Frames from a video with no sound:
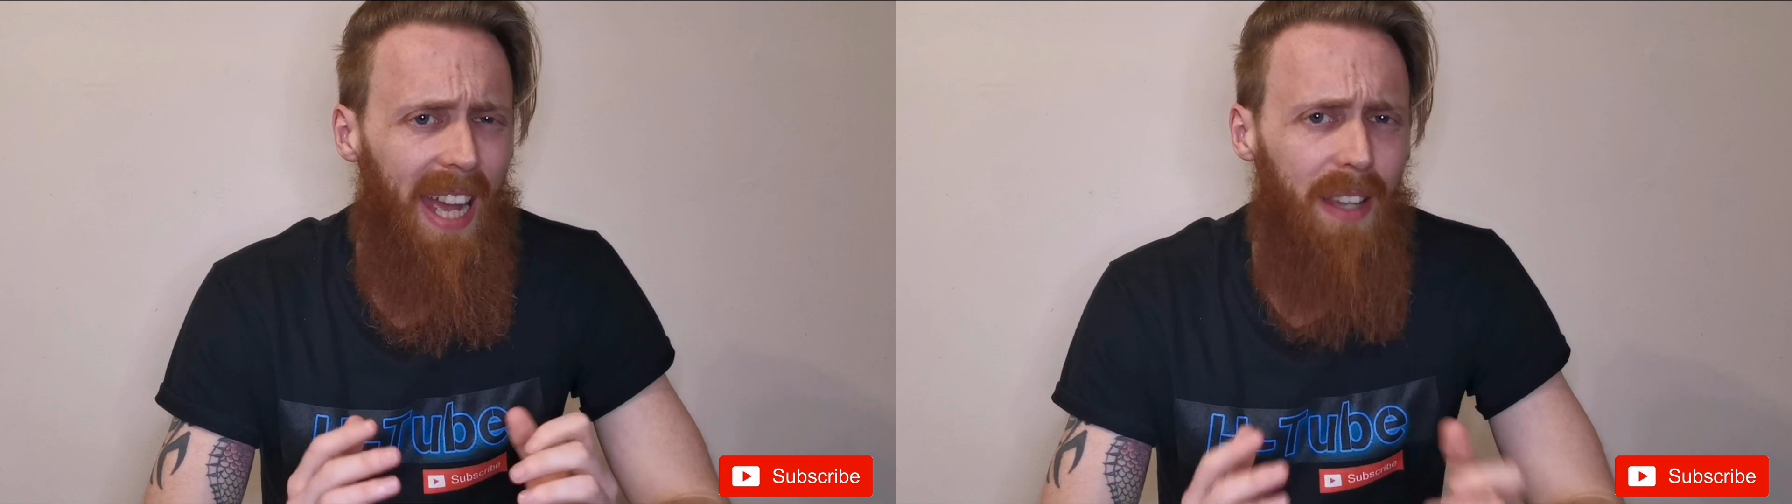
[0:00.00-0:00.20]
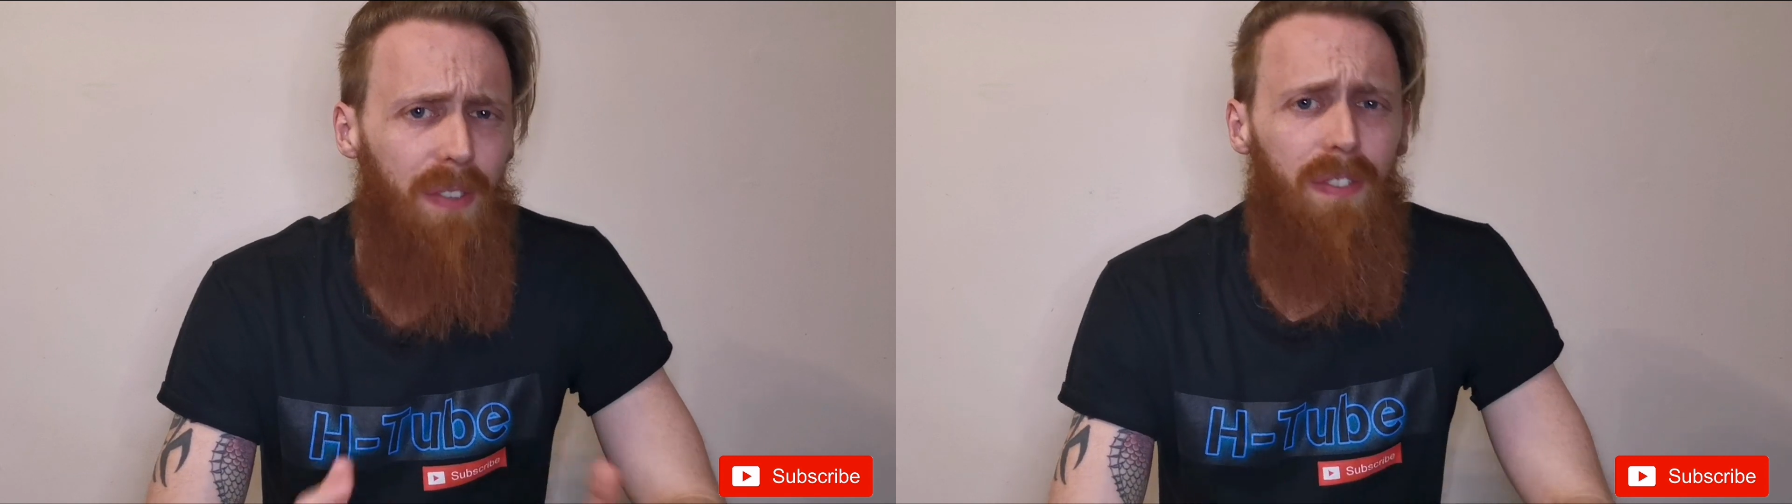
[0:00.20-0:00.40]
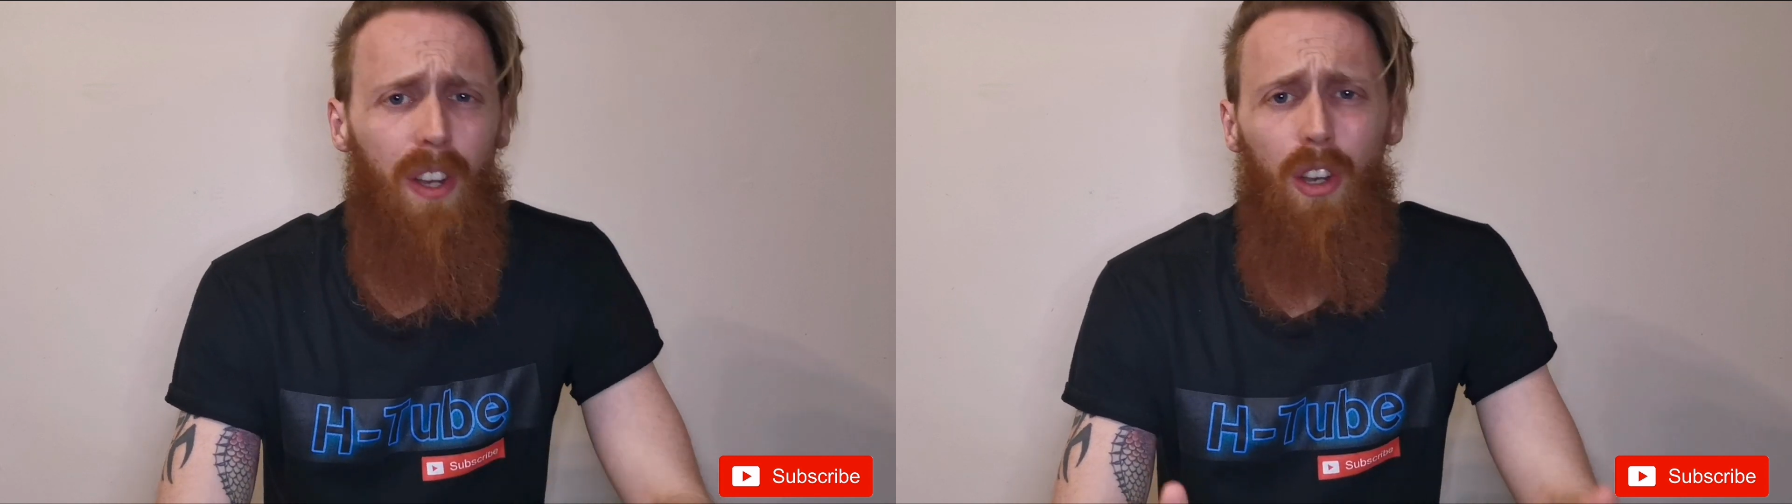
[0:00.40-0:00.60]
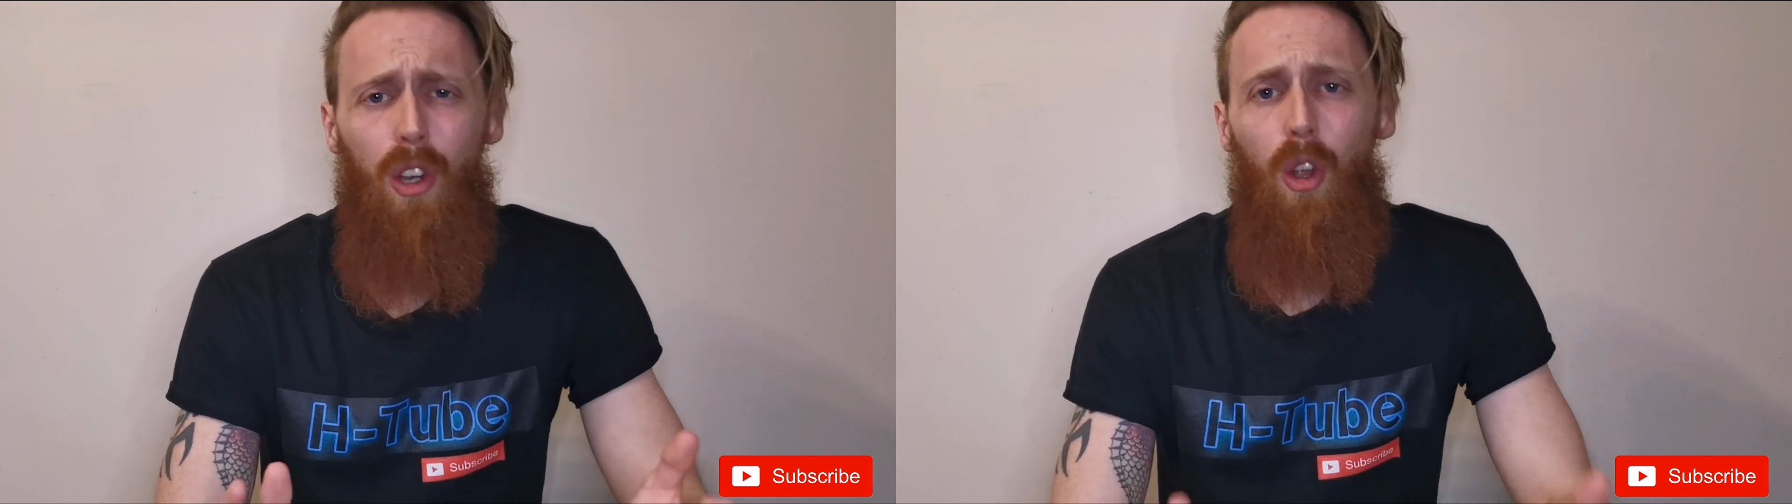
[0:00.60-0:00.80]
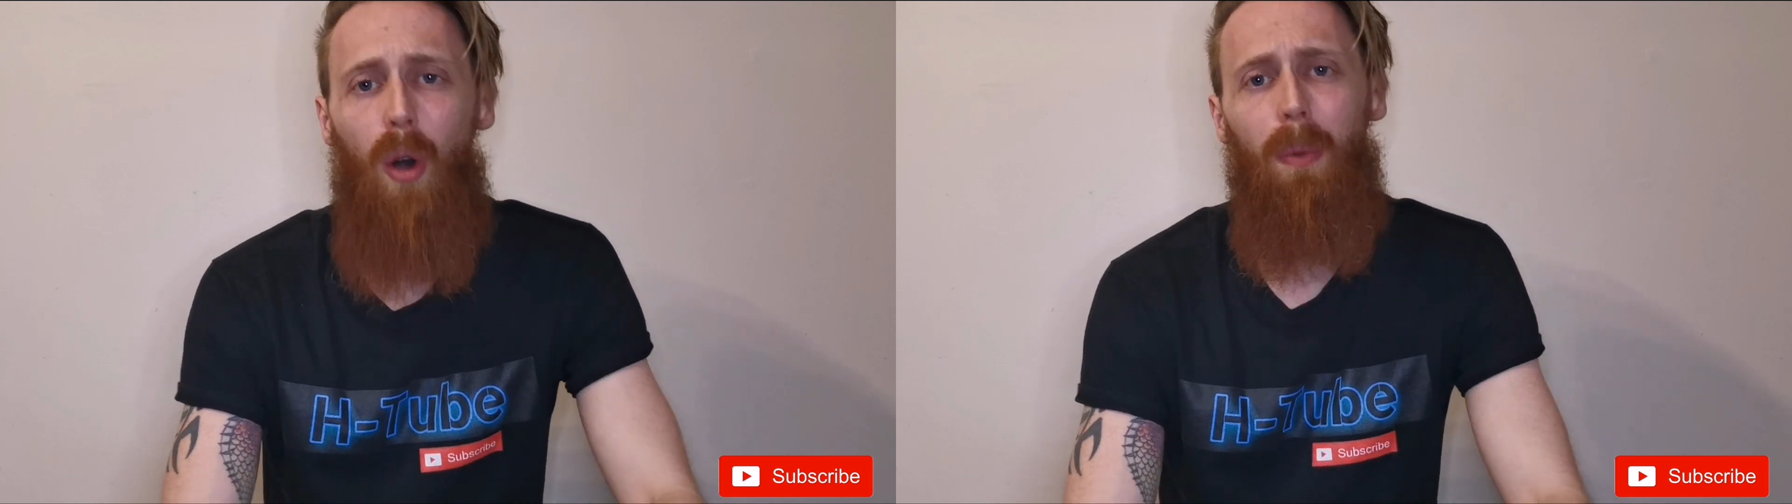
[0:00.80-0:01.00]
a
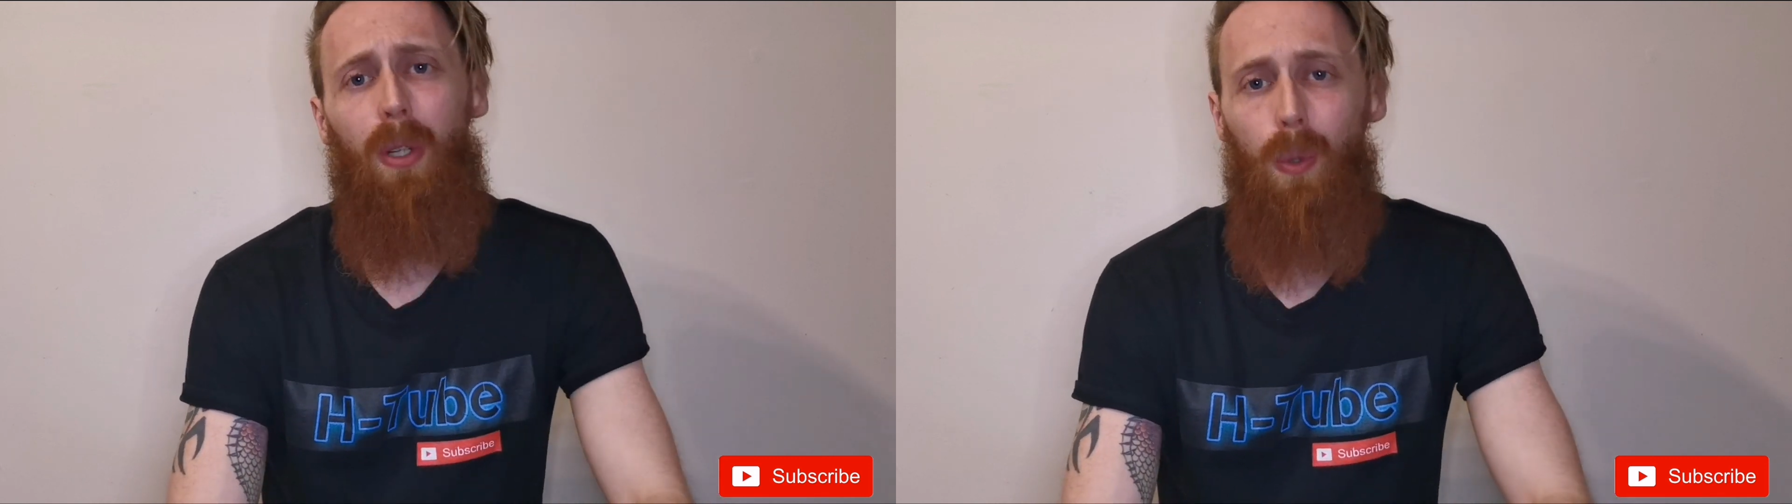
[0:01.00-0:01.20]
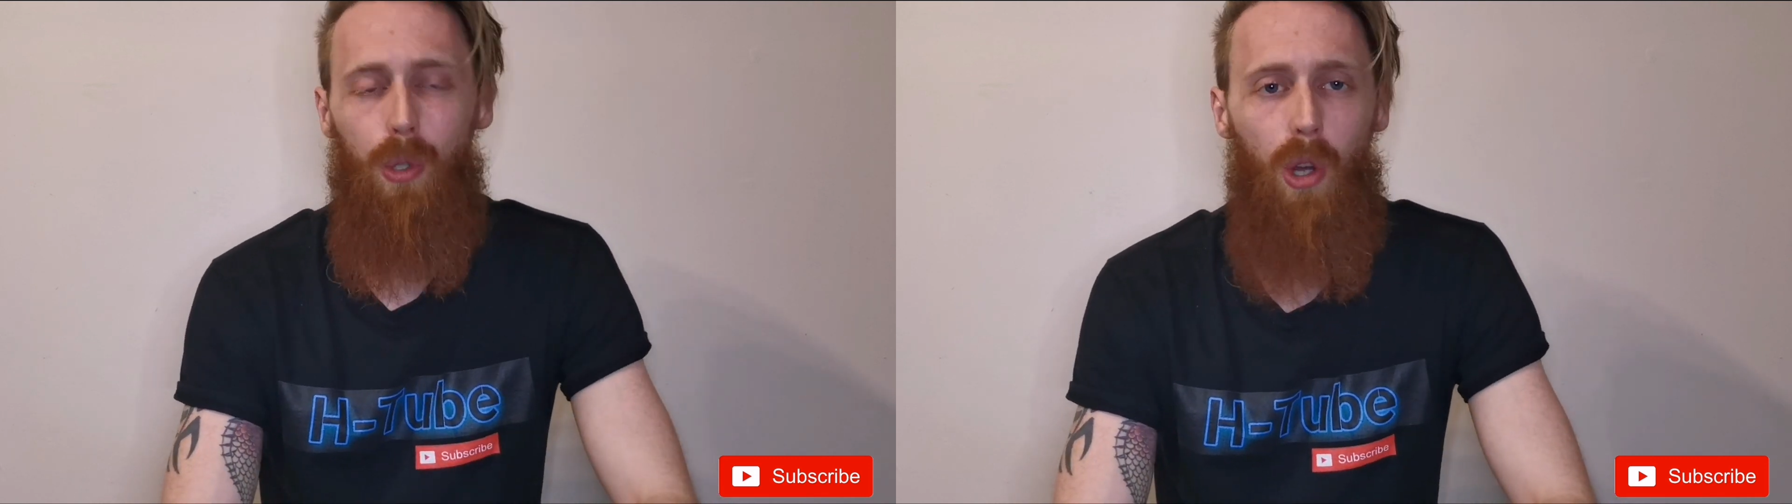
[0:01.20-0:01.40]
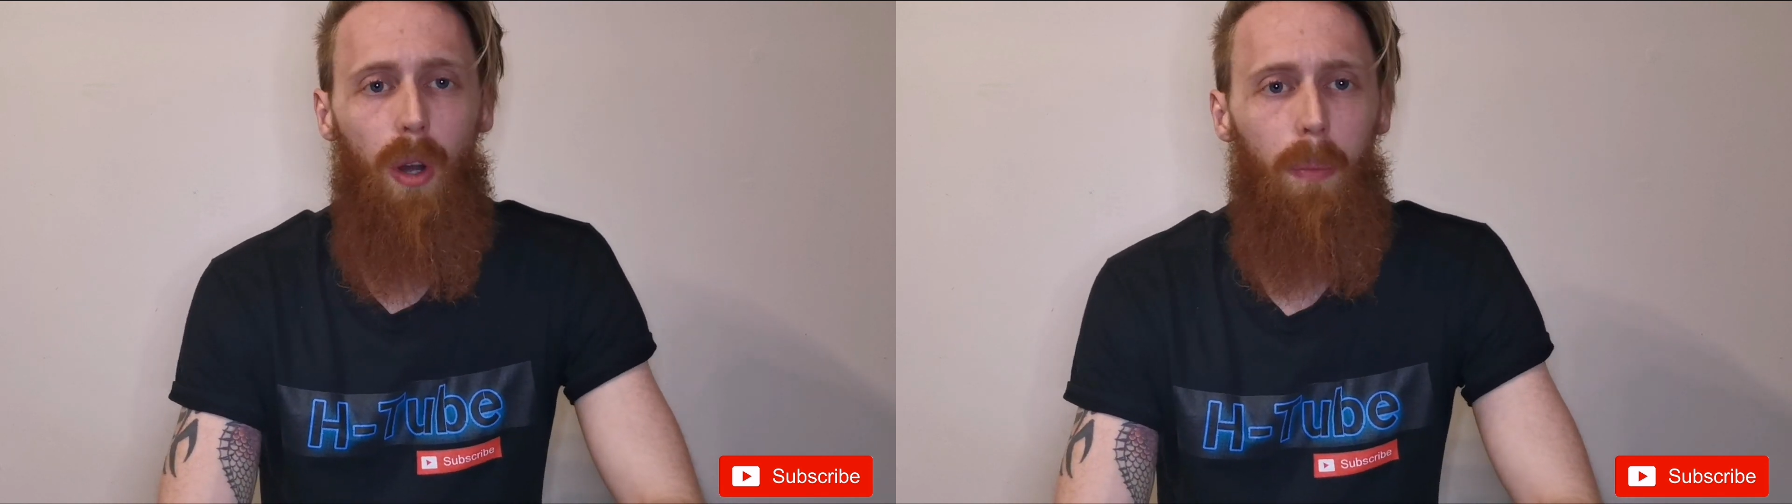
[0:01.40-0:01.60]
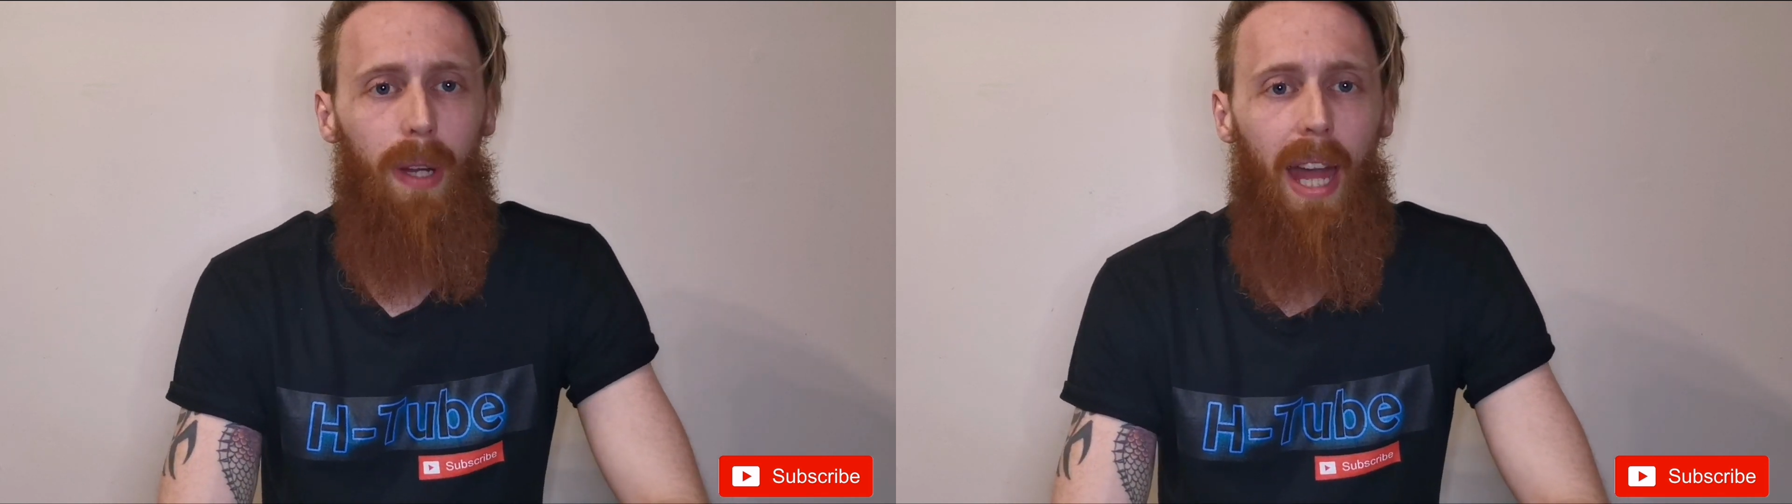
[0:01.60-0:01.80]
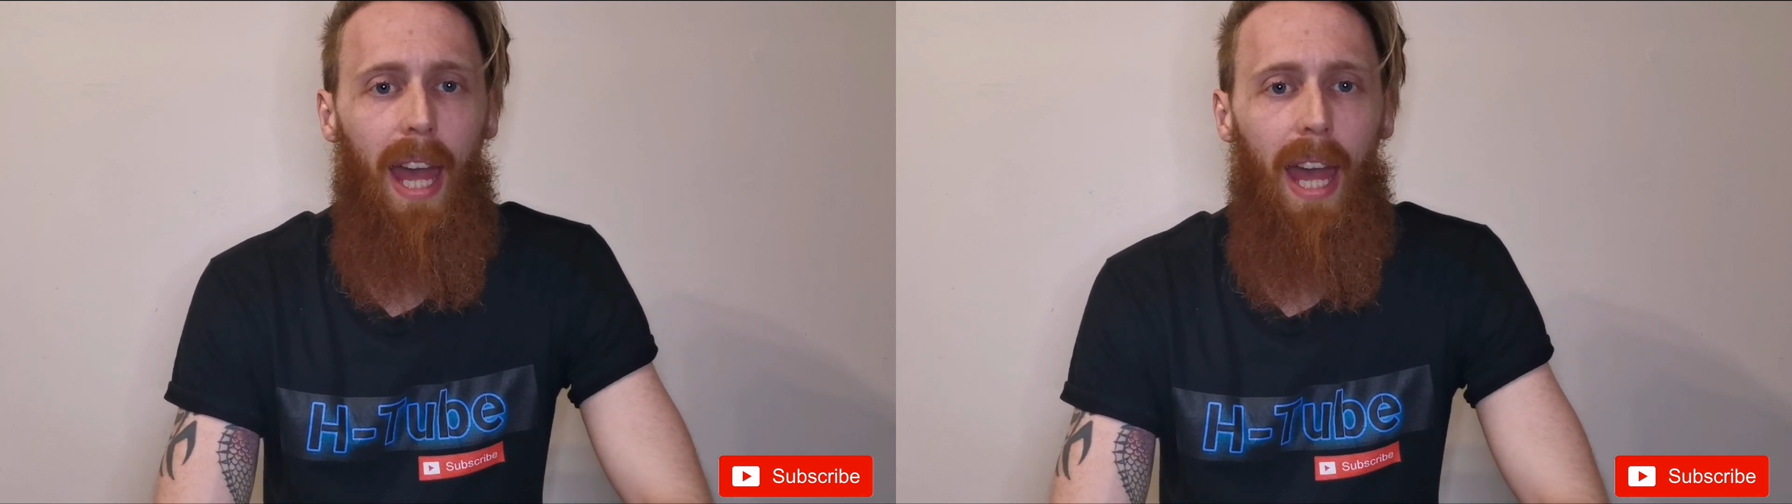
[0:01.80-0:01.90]
phenomenal job.